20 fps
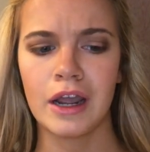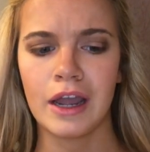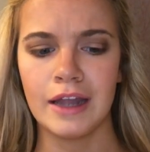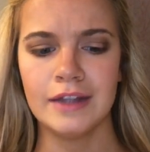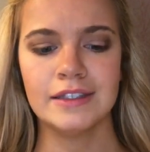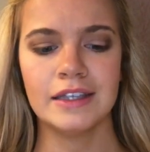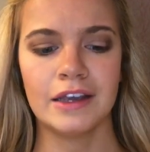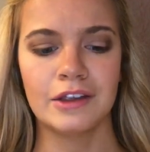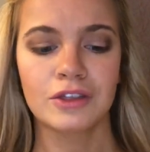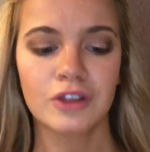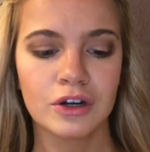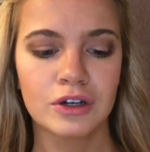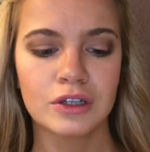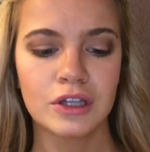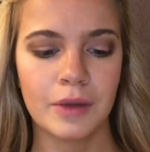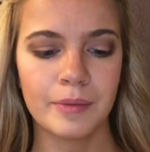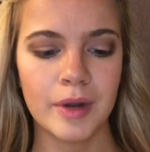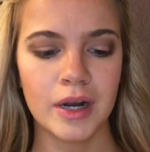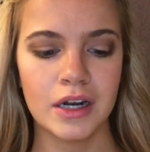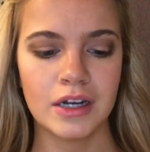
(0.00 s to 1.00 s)
It's like their
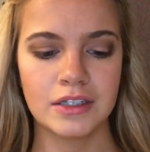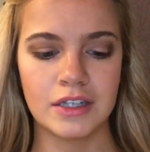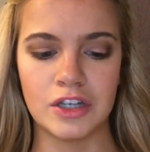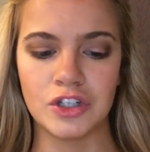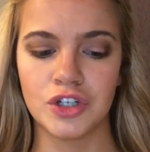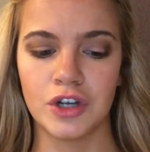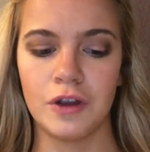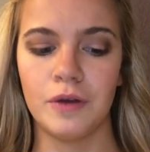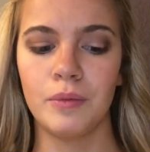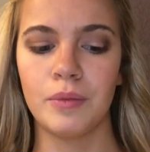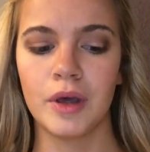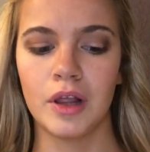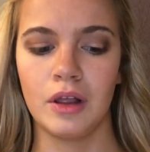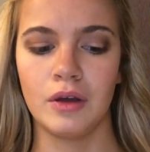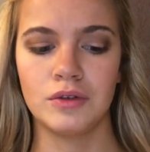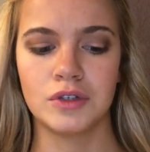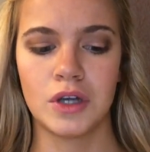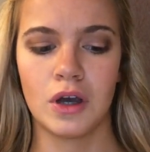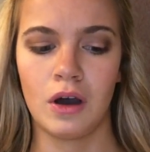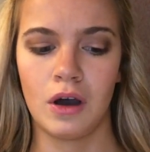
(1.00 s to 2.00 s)
limited edition
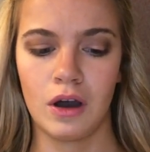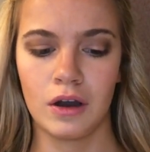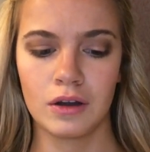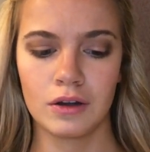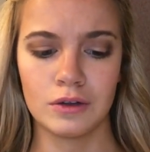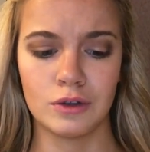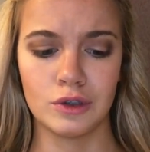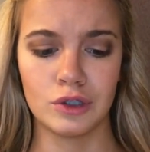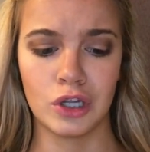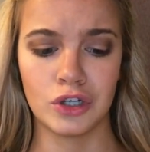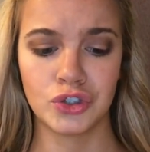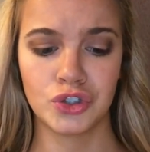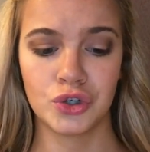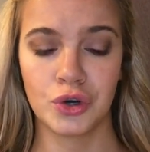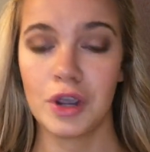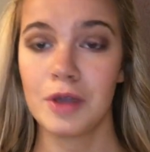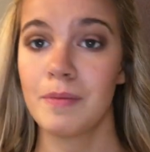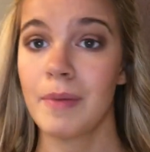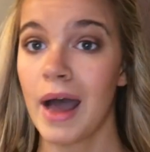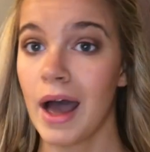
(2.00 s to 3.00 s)
Pillow Talk
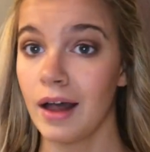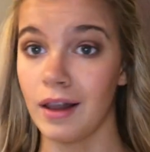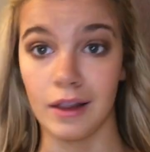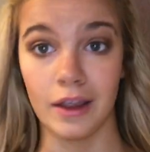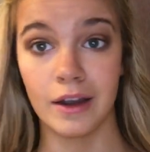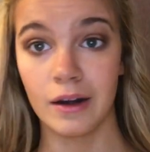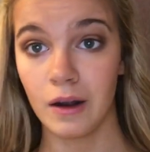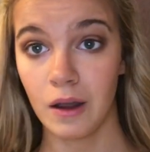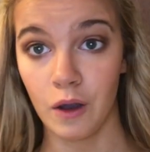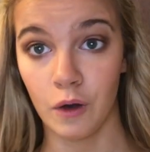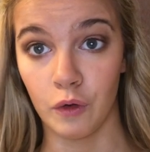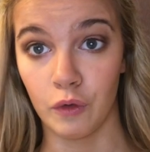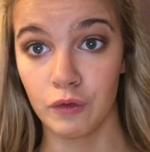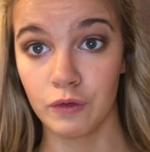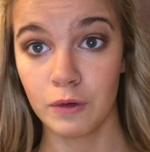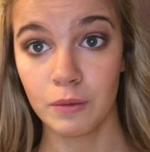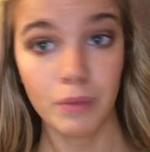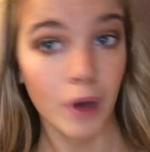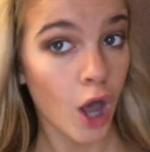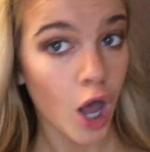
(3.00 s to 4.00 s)
luxury palette
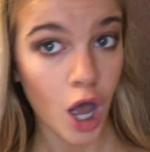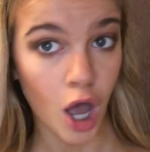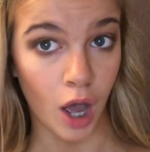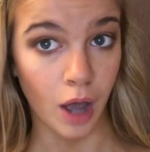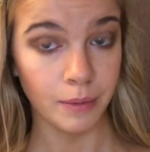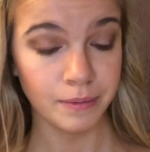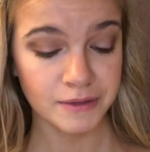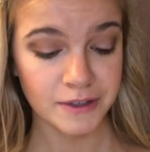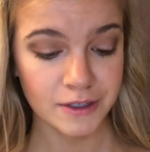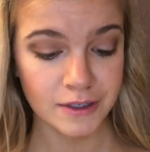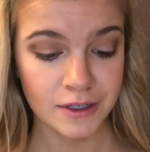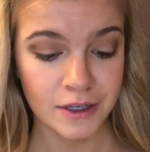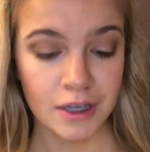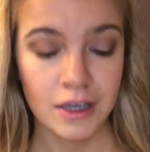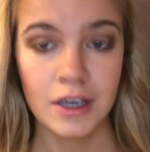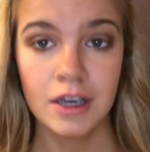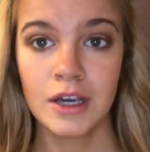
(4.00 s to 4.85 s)
of pops.